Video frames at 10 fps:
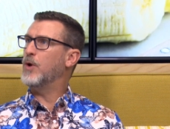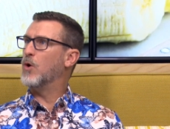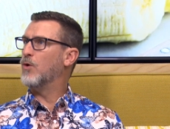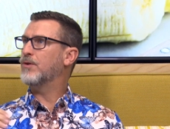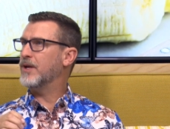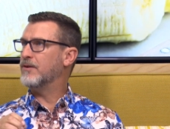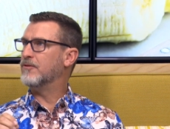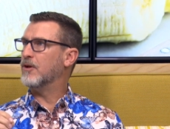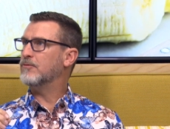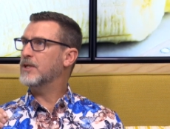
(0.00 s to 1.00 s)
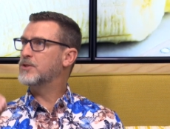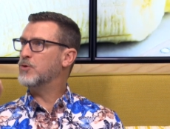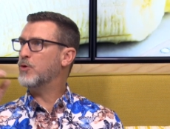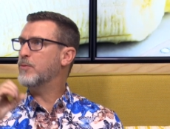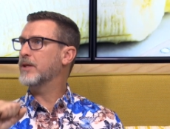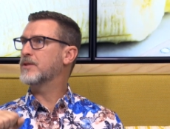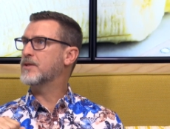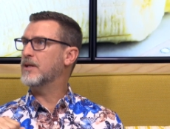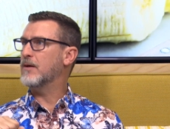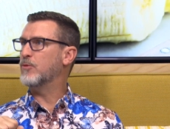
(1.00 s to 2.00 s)
we all get involved? Let's talk about this
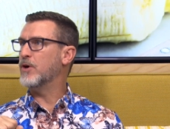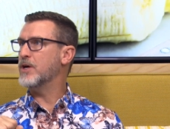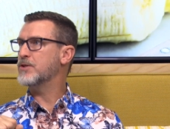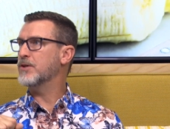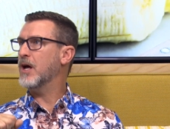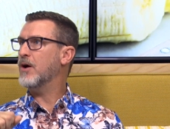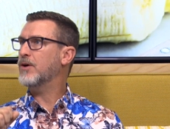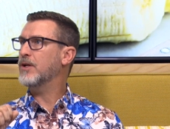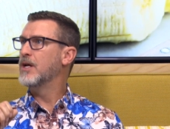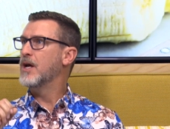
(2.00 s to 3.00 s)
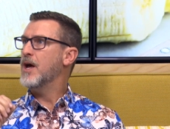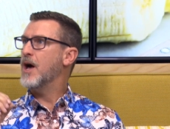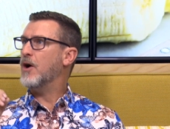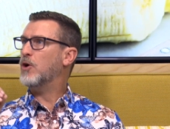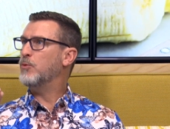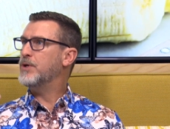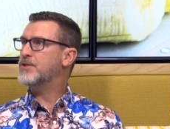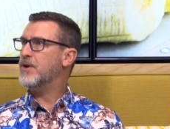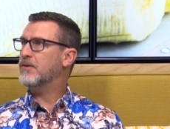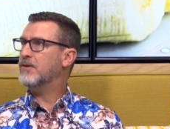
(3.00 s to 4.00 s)
collaboration. How can how can we
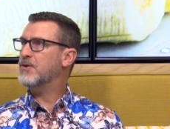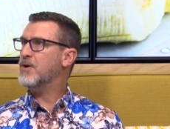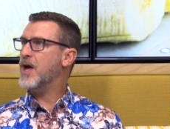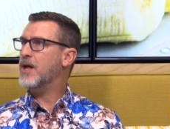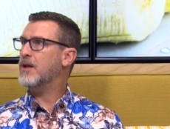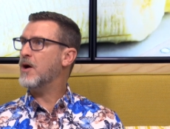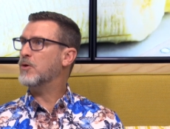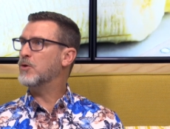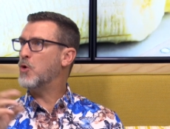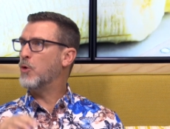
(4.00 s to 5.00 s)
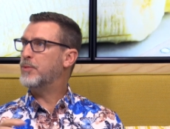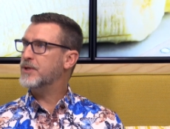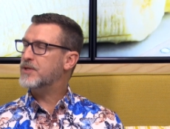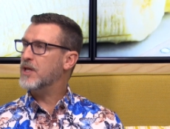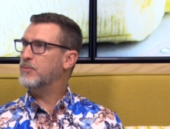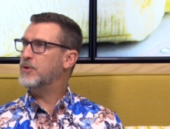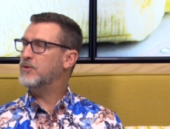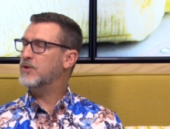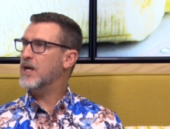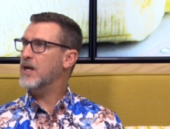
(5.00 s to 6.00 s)
strengthen your hand? How can corporates help you
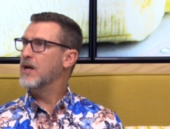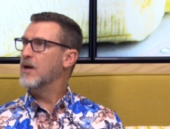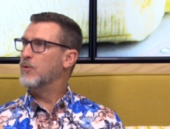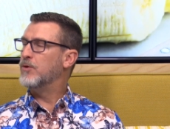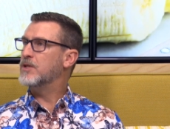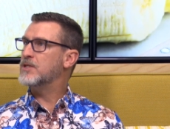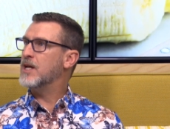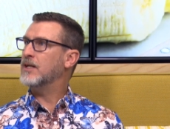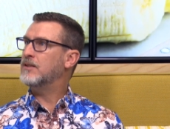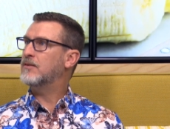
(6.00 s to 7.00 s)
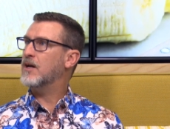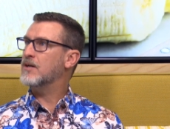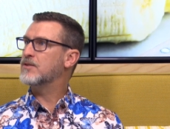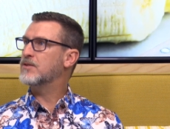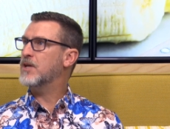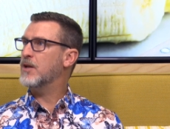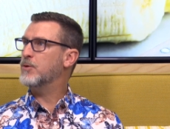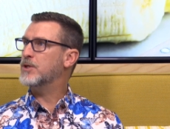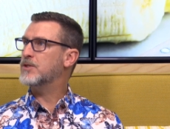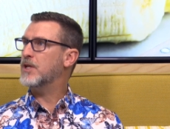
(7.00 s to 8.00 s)
today with this 90,000
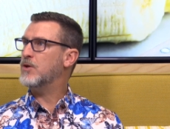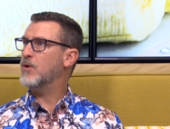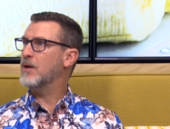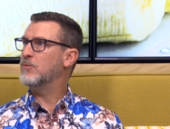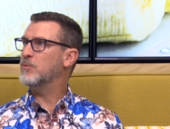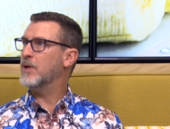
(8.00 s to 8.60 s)
sandwiches that you aim to